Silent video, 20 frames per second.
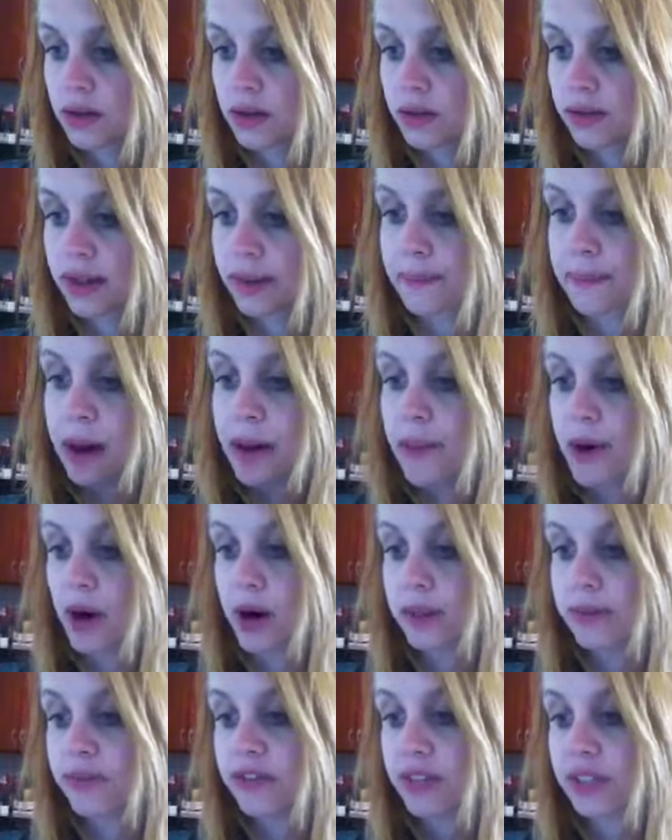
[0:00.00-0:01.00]
like my
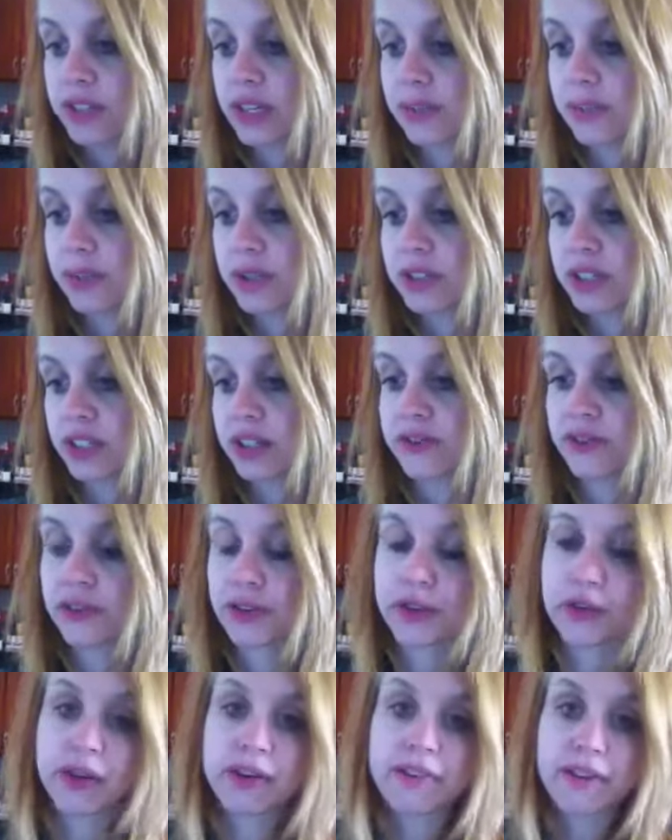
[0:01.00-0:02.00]
mom, for example, did it for
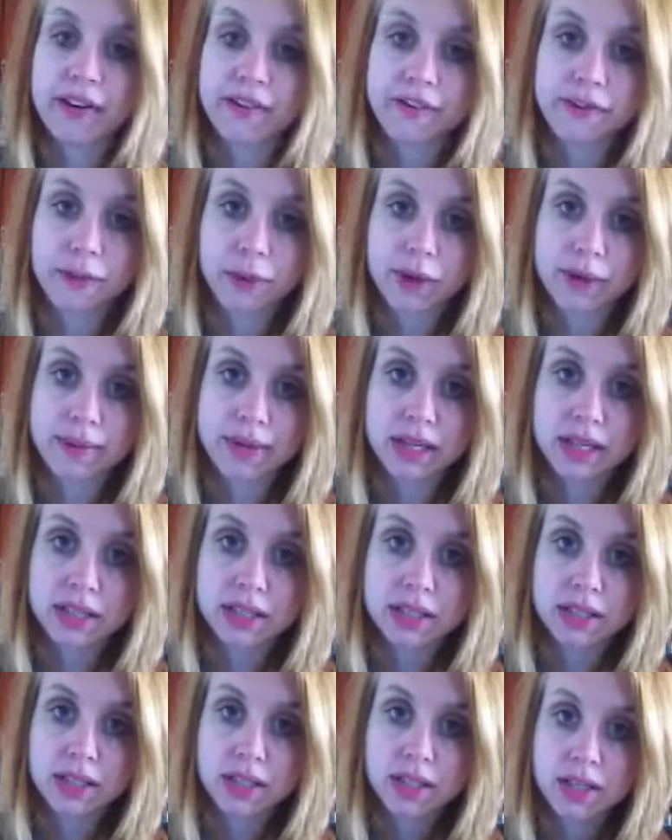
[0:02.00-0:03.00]
35 to 40
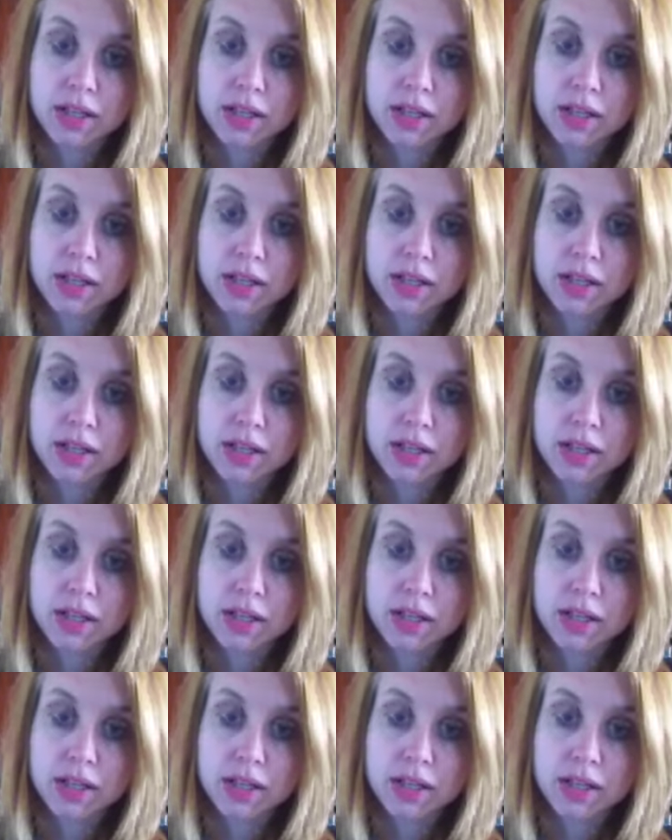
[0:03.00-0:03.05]
minutes.